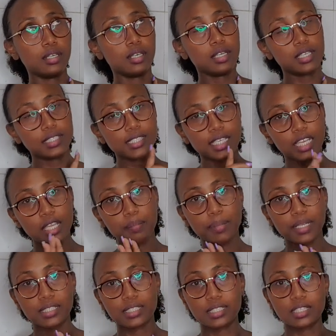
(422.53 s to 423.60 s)
EASTLEIGH,
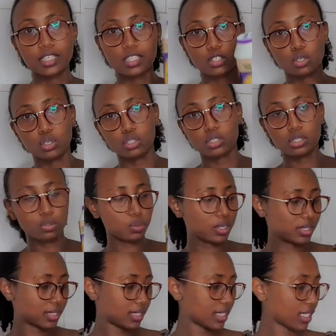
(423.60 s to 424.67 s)
but this cost
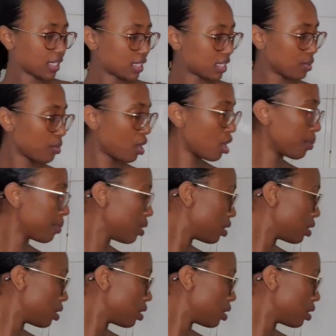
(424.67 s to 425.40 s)
160 bob.